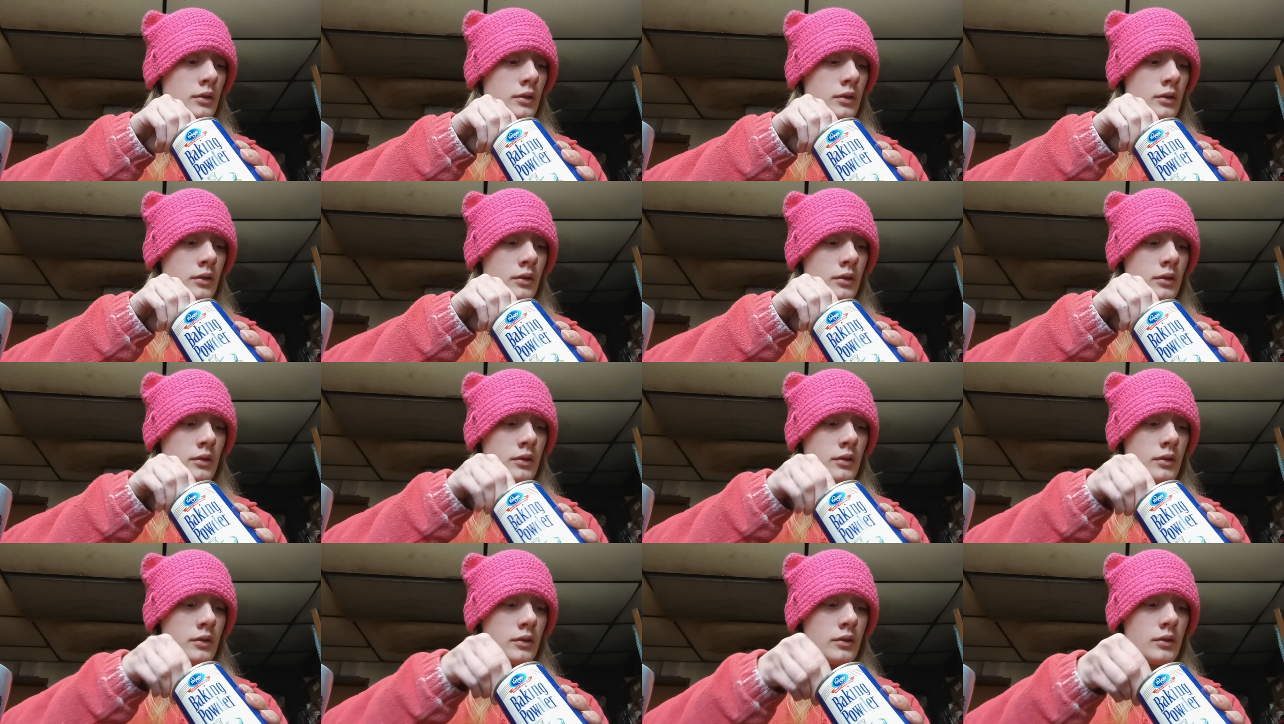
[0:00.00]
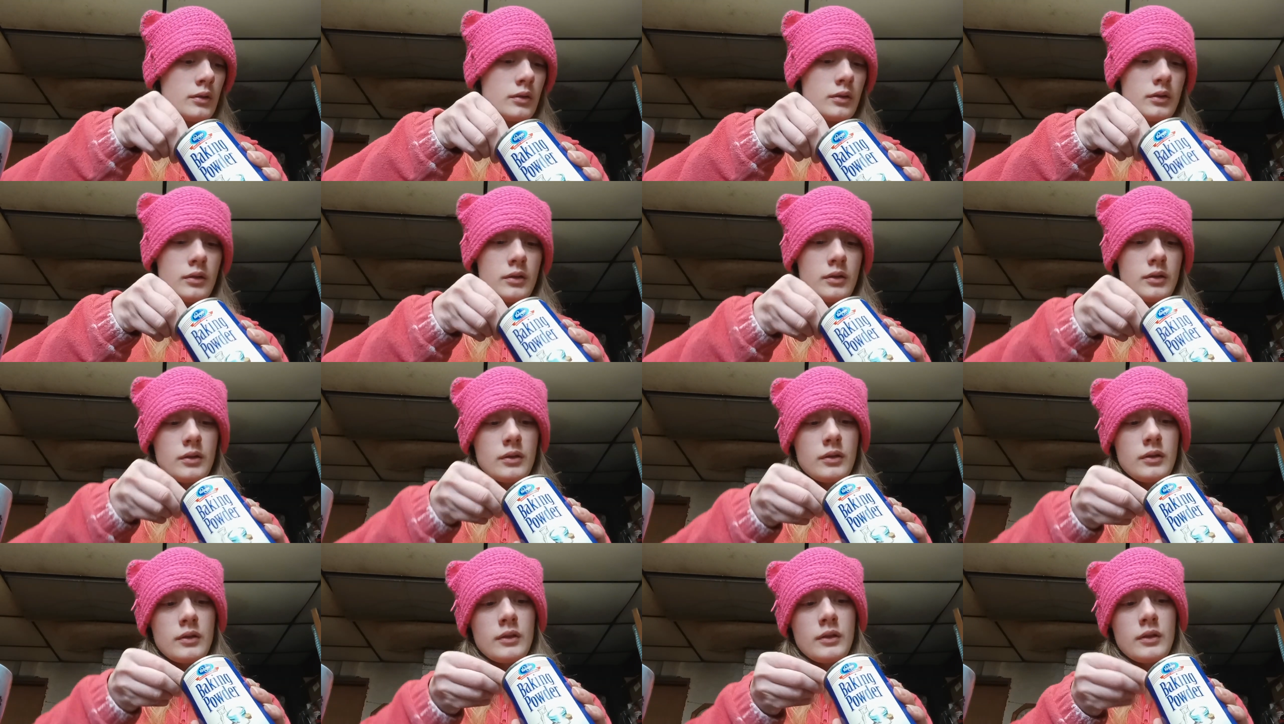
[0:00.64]

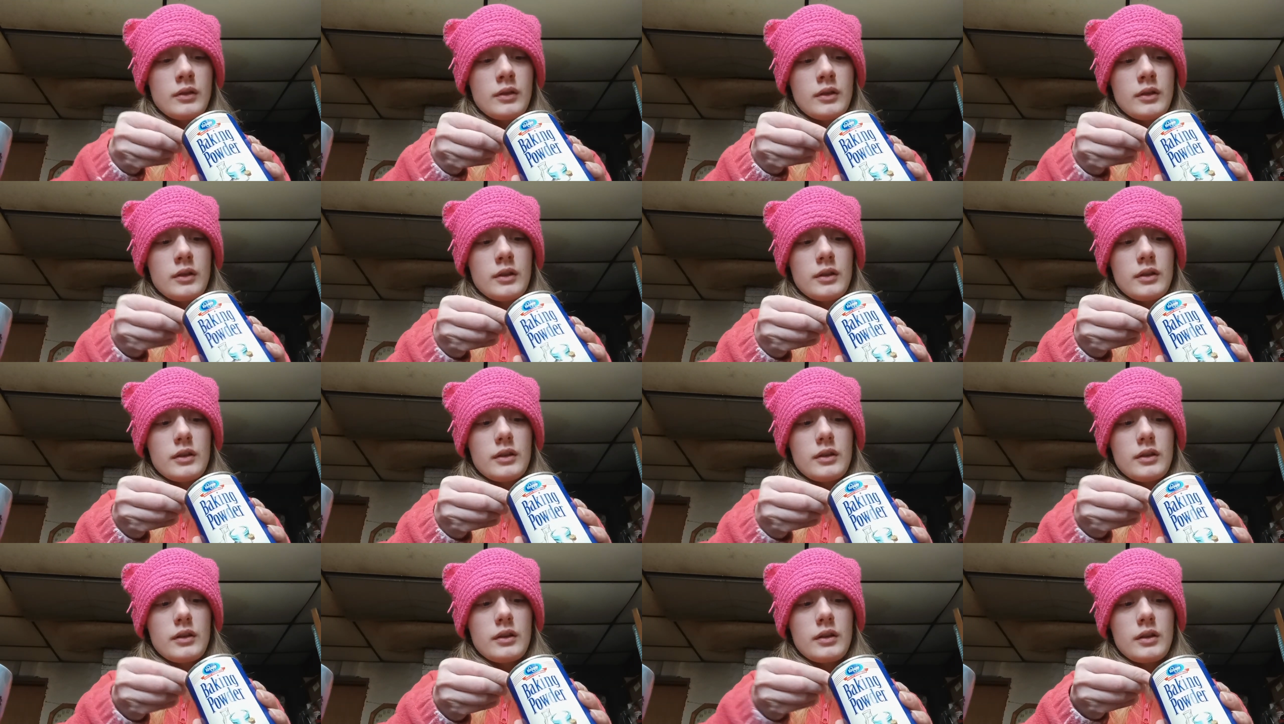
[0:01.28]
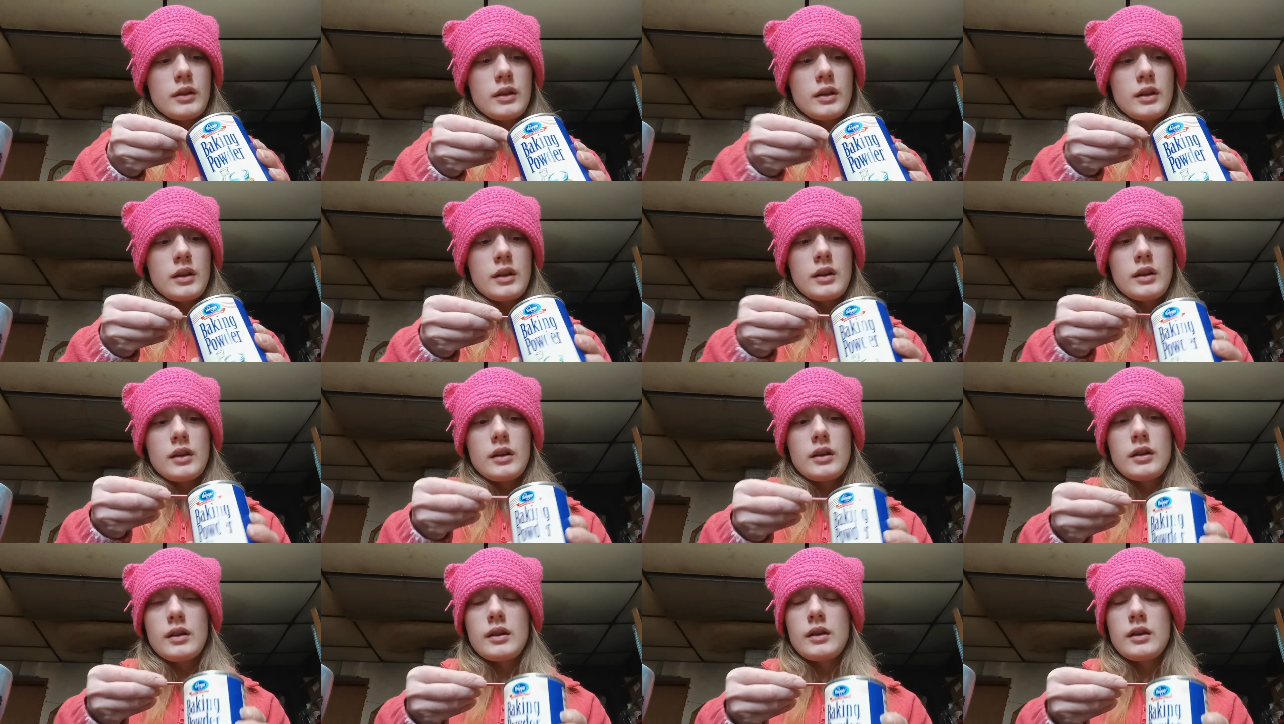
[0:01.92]

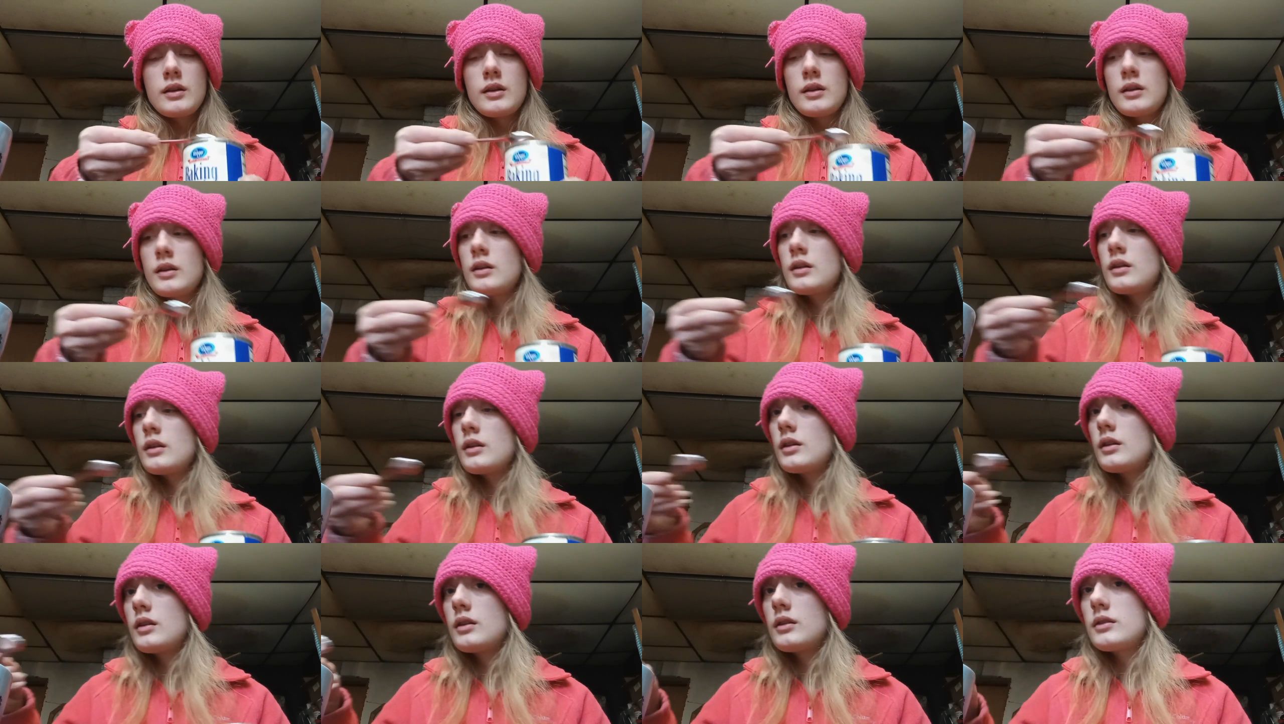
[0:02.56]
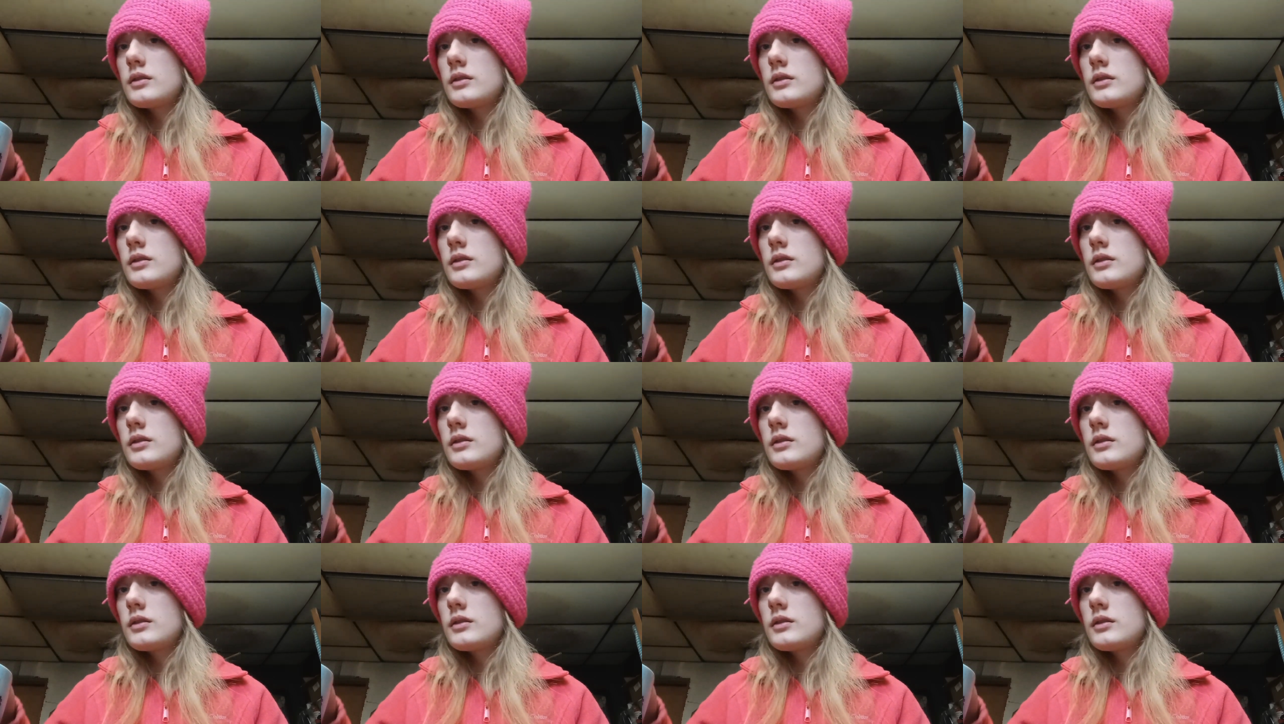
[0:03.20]
Nothing is said.